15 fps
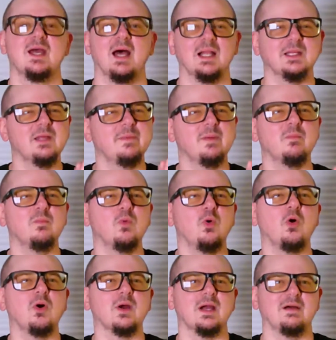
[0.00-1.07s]
a little bit
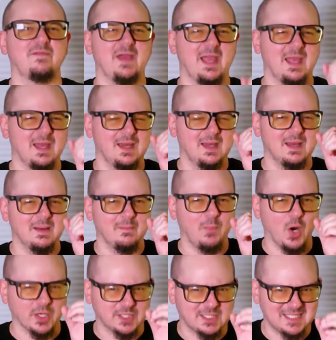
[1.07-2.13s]
more of a
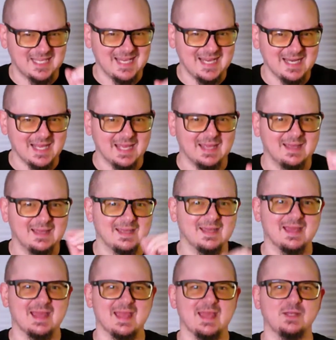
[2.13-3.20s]
martini
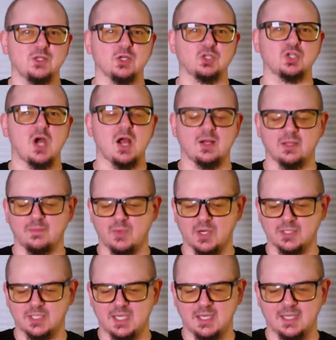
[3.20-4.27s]
in your chocolate
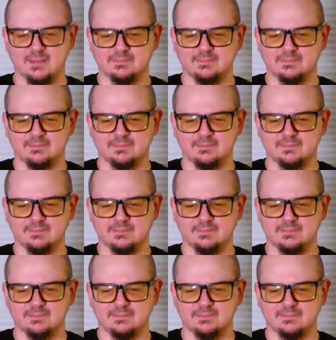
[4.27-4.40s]
martini.